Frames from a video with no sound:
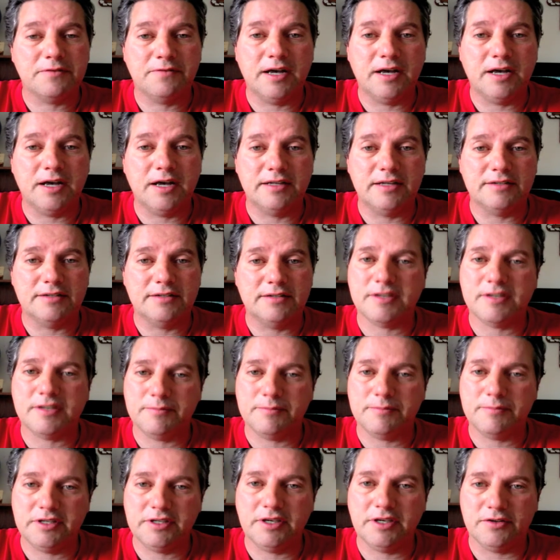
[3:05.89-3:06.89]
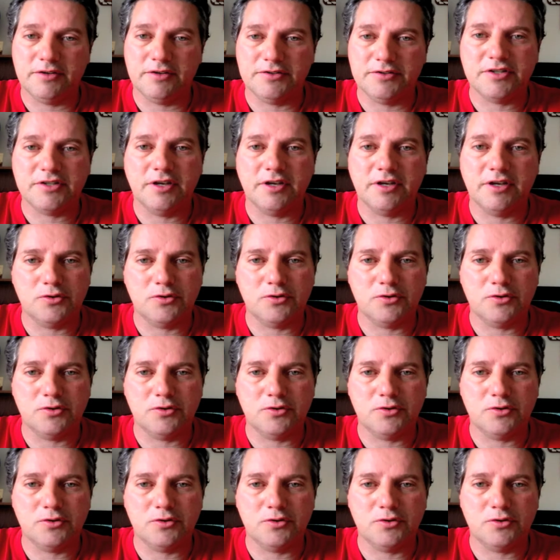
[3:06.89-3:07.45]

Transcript: find something else on their